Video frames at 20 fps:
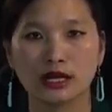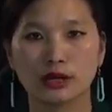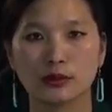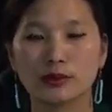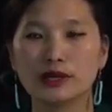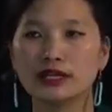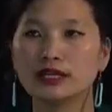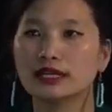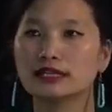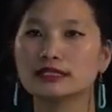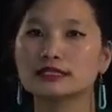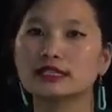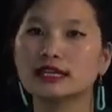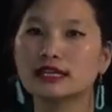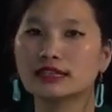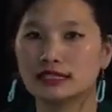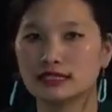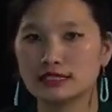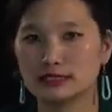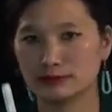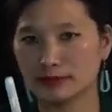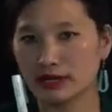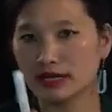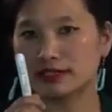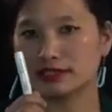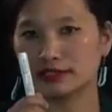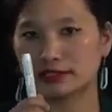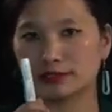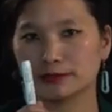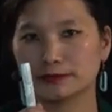When I say this
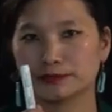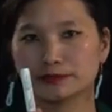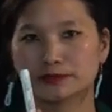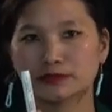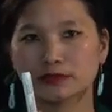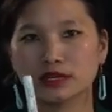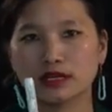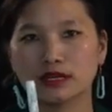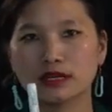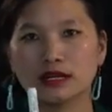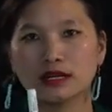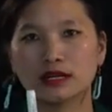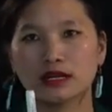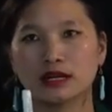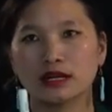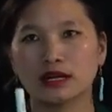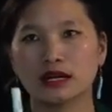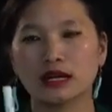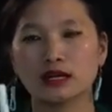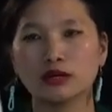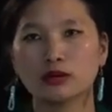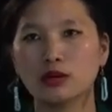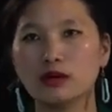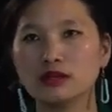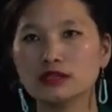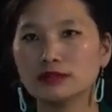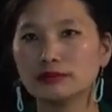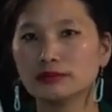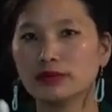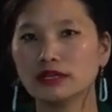marker, I
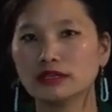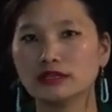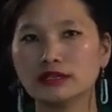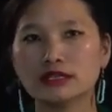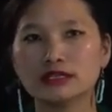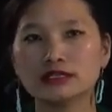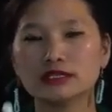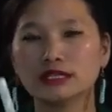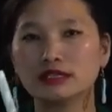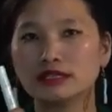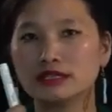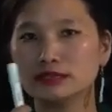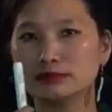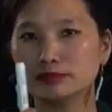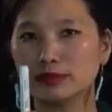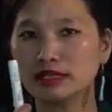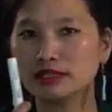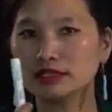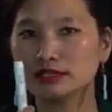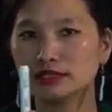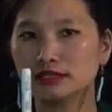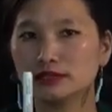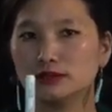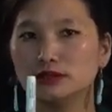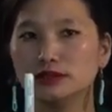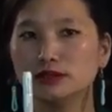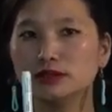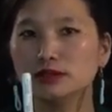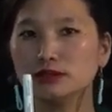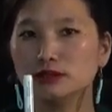hold a marker and say this marker,
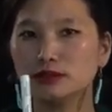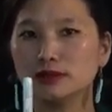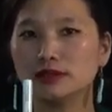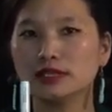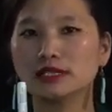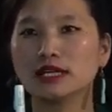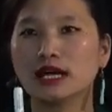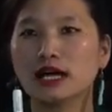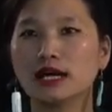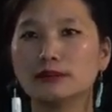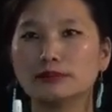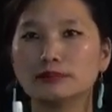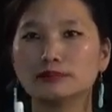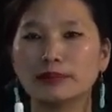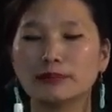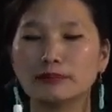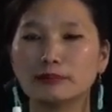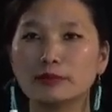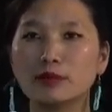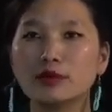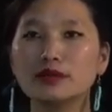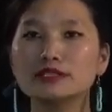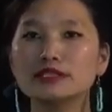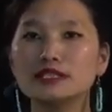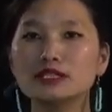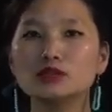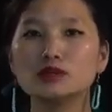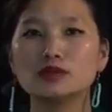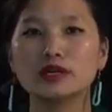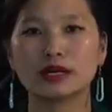you know that I'm
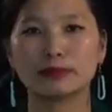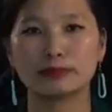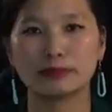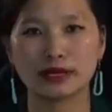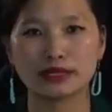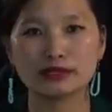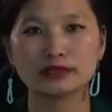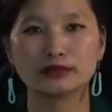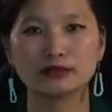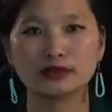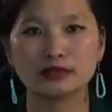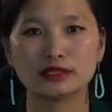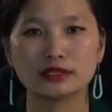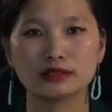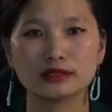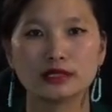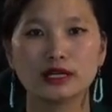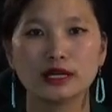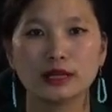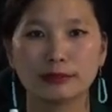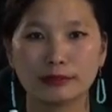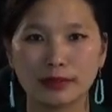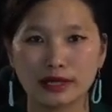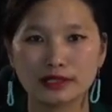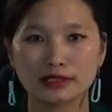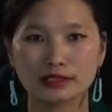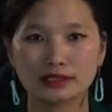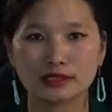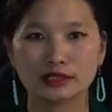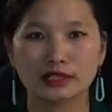pointing to a particular
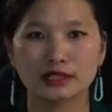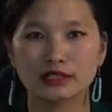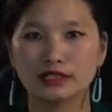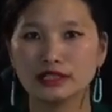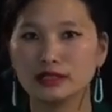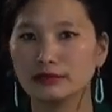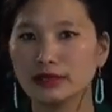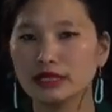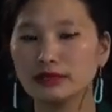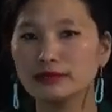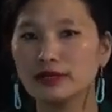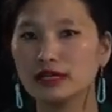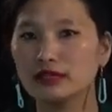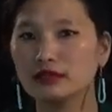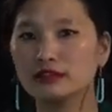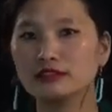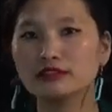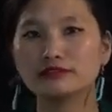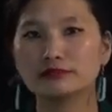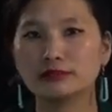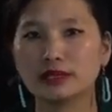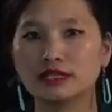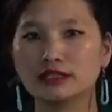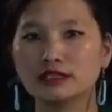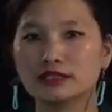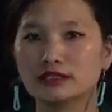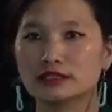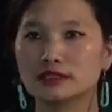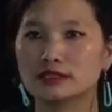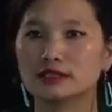marker. There might be a lot of
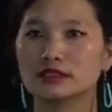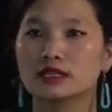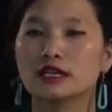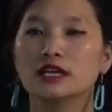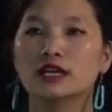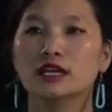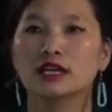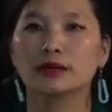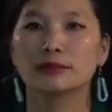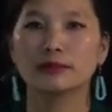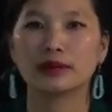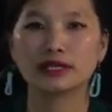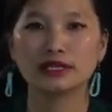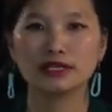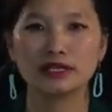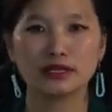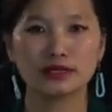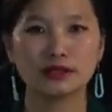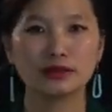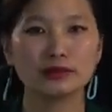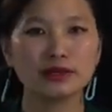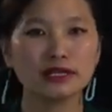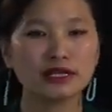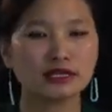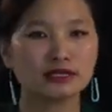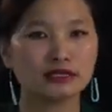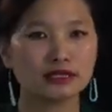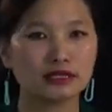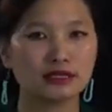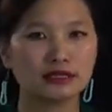markers, but here when
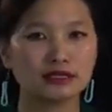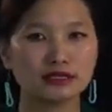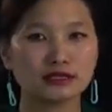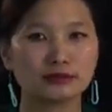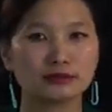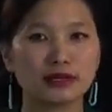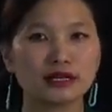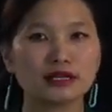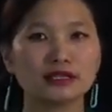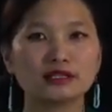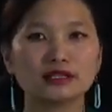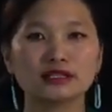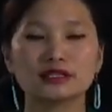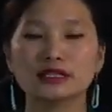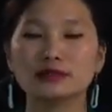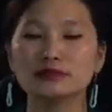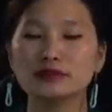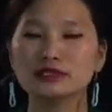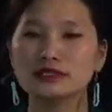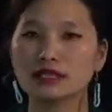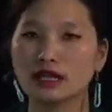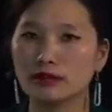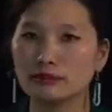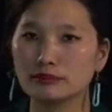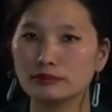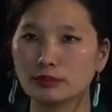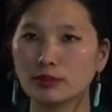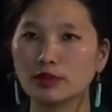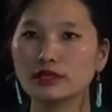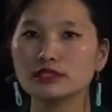I say this marker, that means
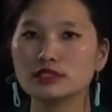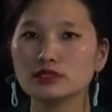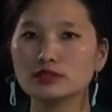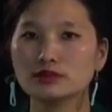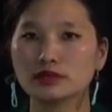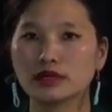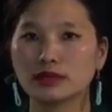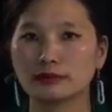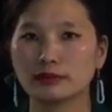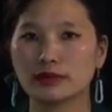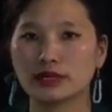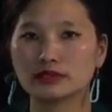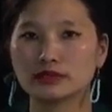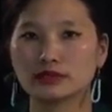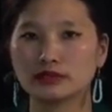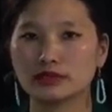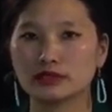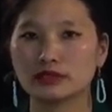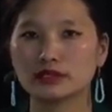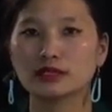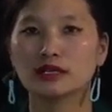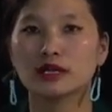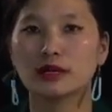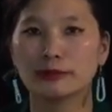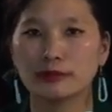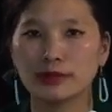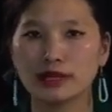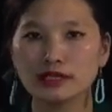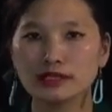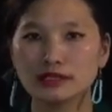I'm pointing to a particular
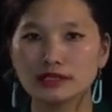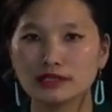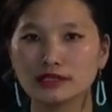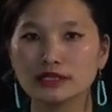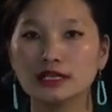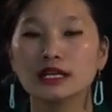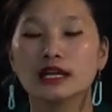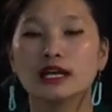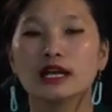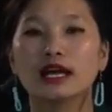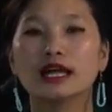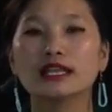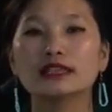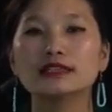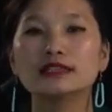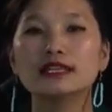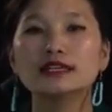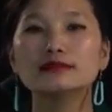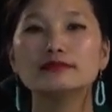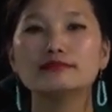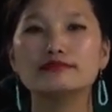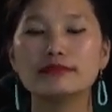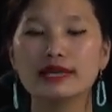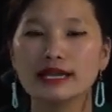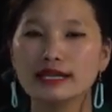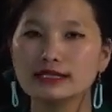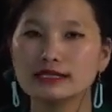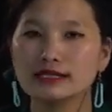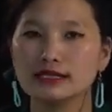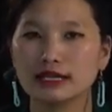marker, and that
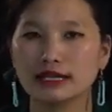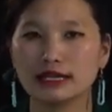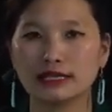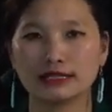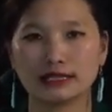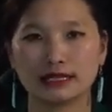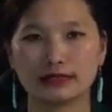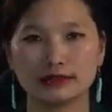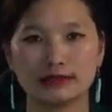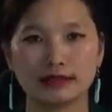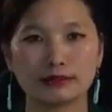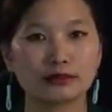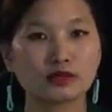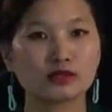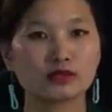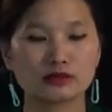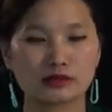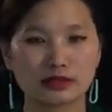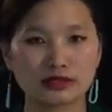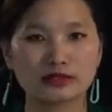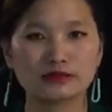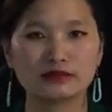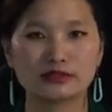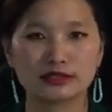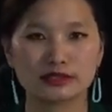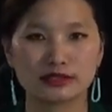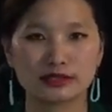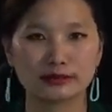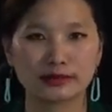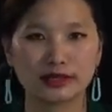makes it a demonstrative
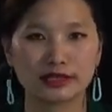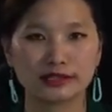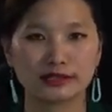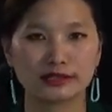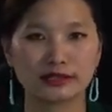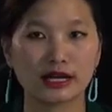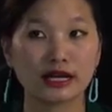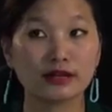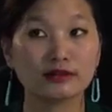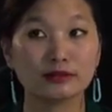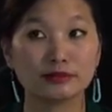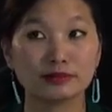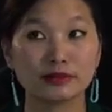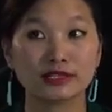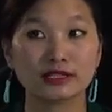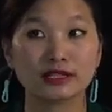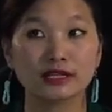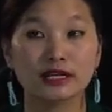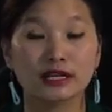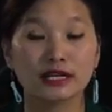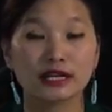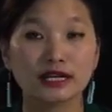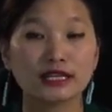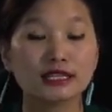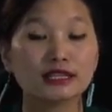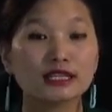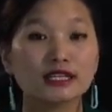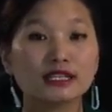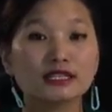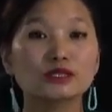determiner. I repeat,
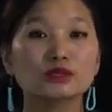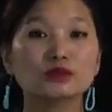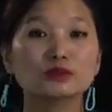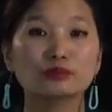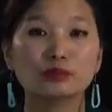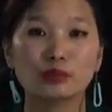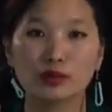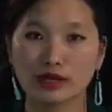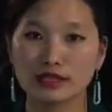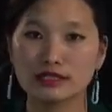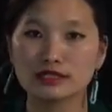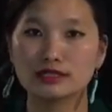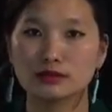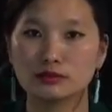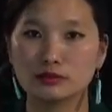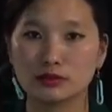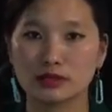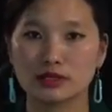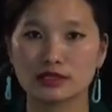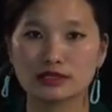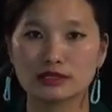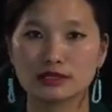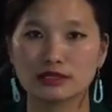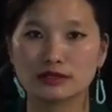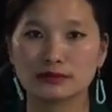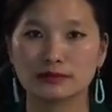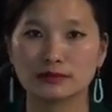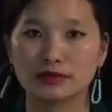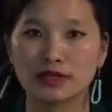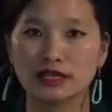it is pointing word.
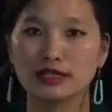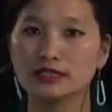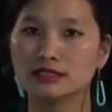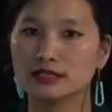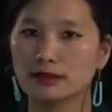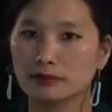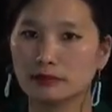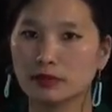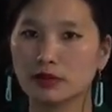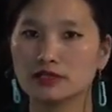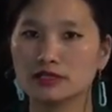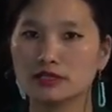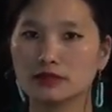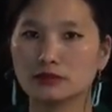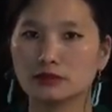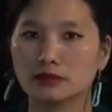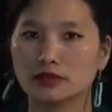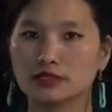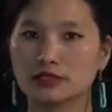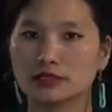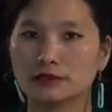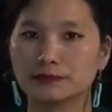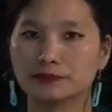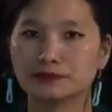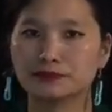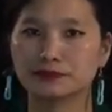It is a pointing word.